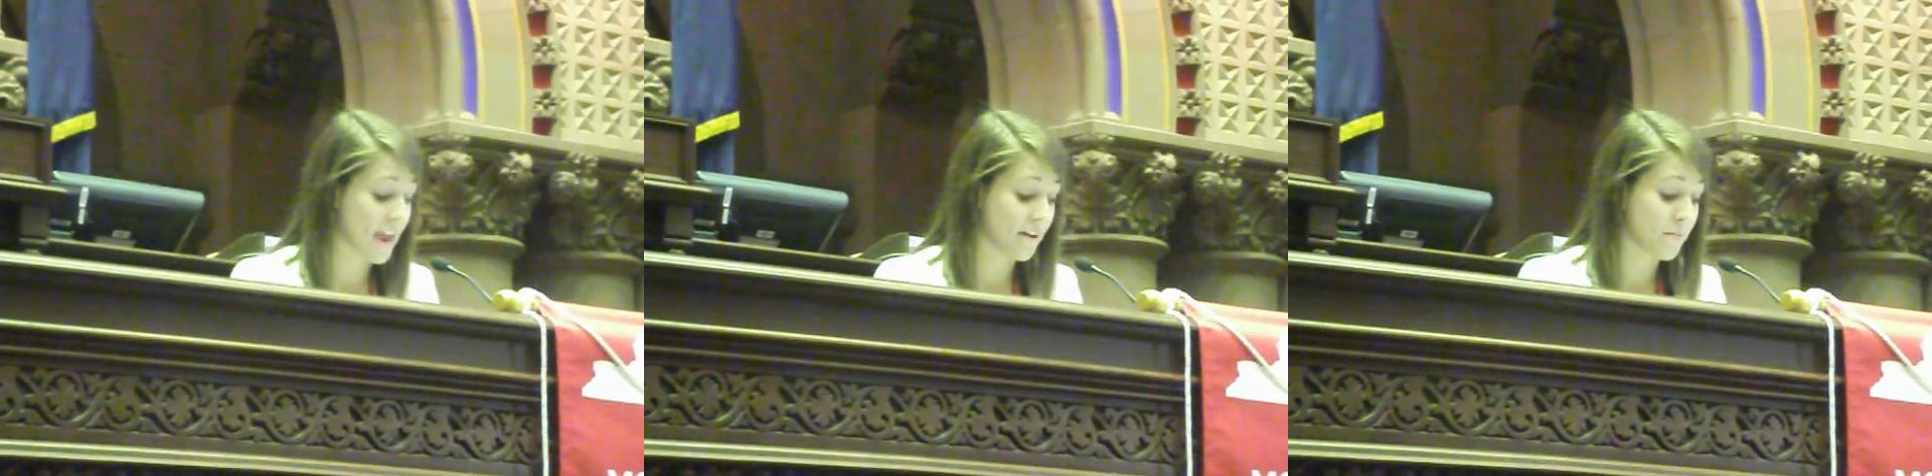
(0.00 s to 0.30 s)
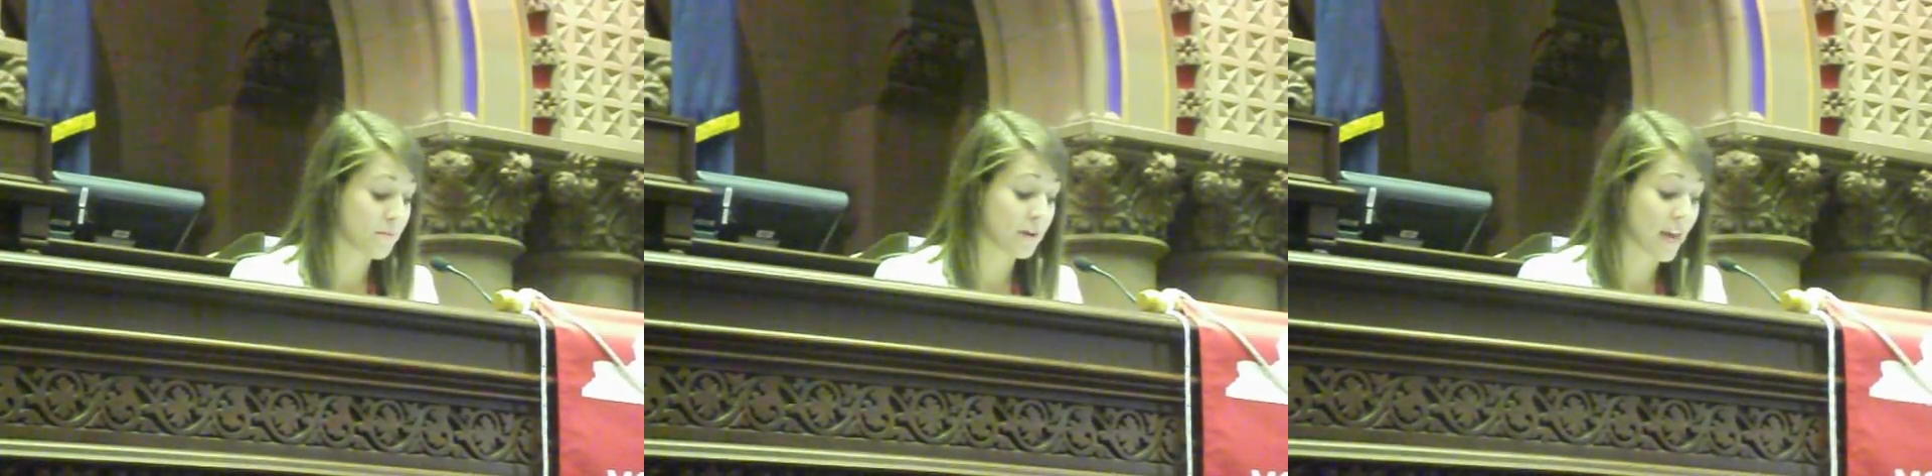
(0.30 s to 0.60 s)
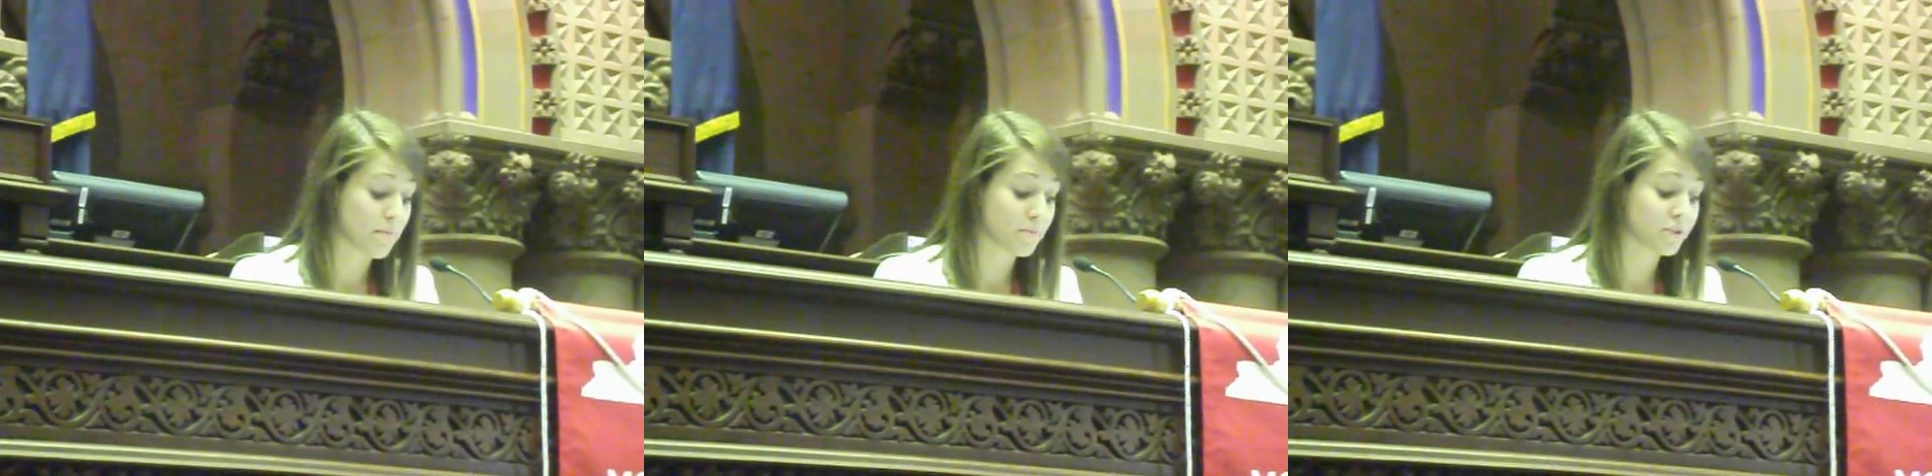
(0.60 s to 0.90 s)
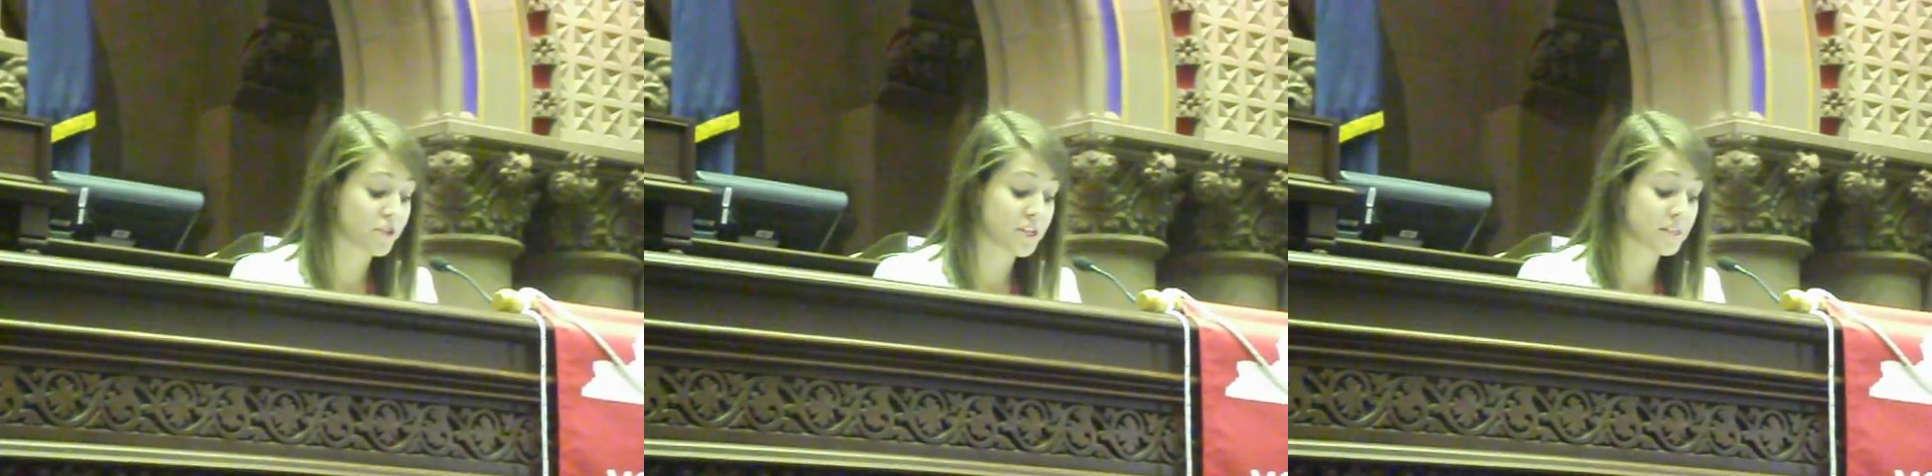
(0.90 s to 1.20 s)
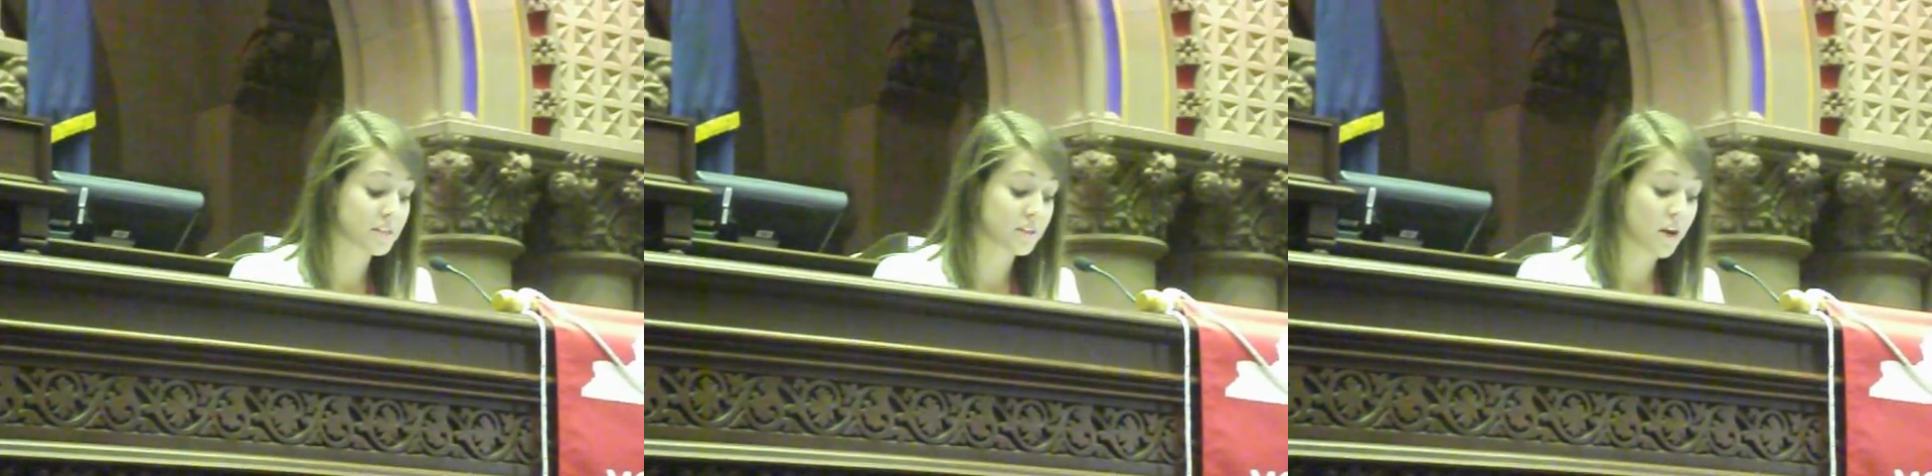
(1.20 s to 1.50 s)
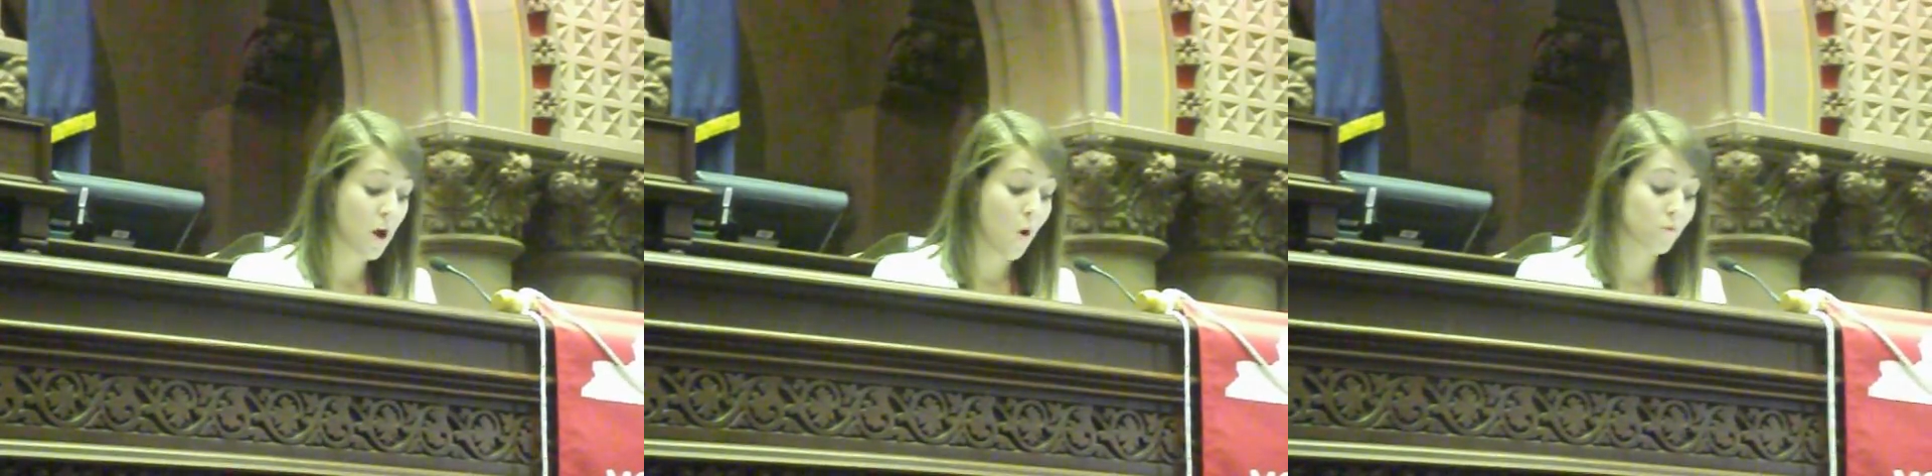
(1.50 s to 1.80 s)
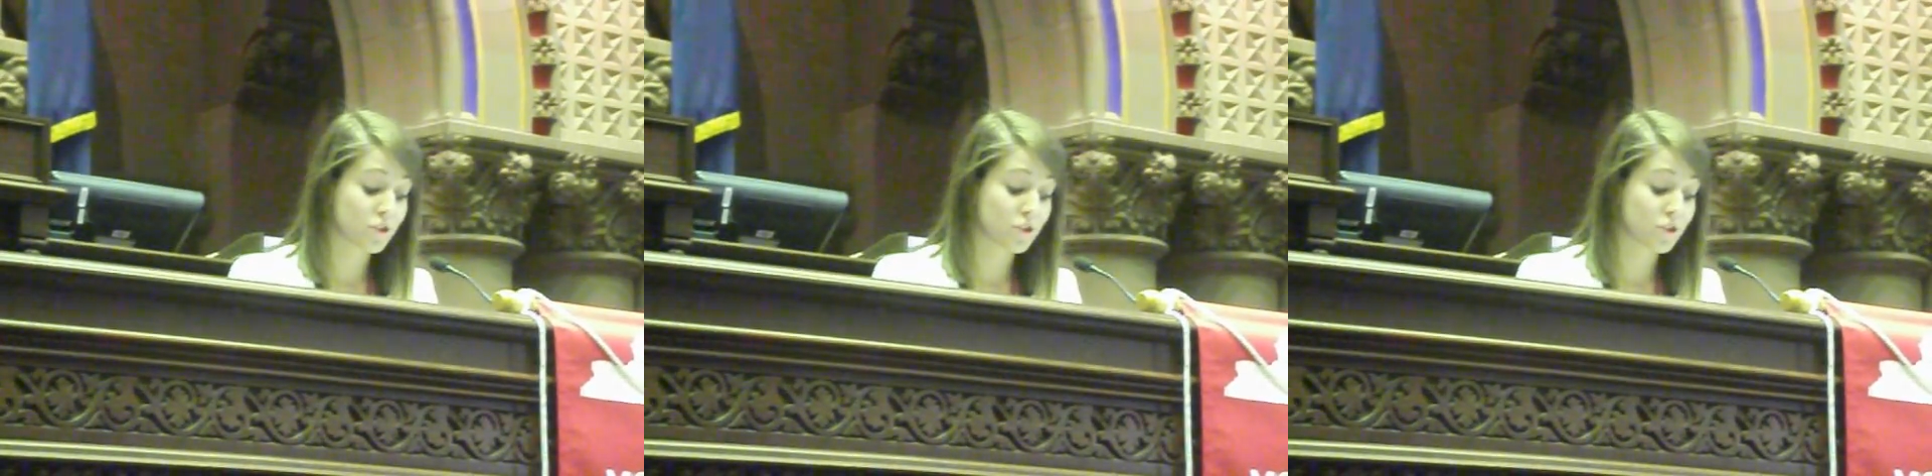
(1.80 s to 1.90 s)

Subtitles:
gaming machines,